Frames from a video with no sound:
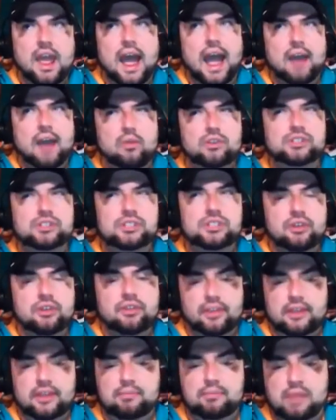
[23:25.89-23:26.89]
I would
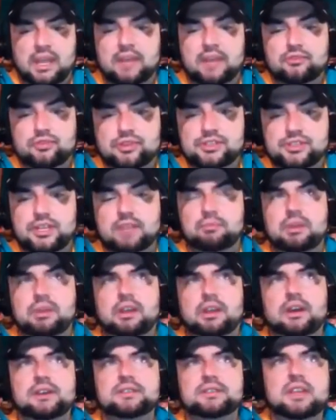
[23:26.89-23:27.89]
certainly be interested,
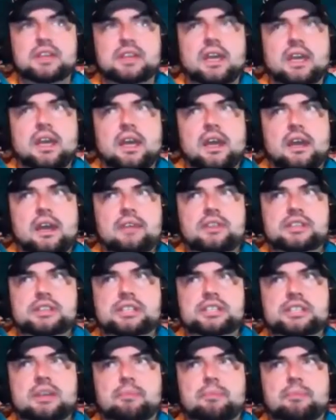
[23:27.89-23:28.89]
because this
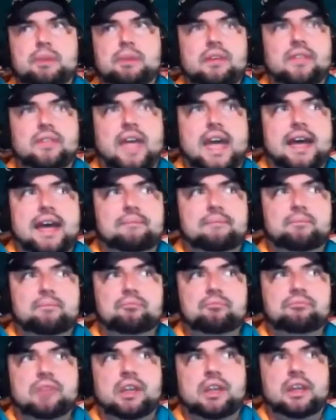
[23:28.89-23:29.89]
is somebody that
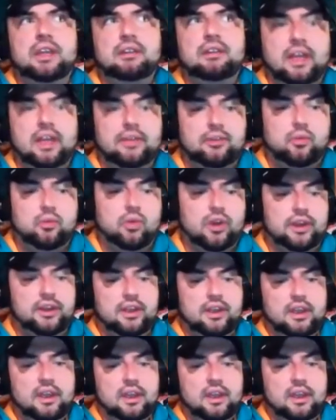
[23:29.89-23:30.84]
in Leatherwood,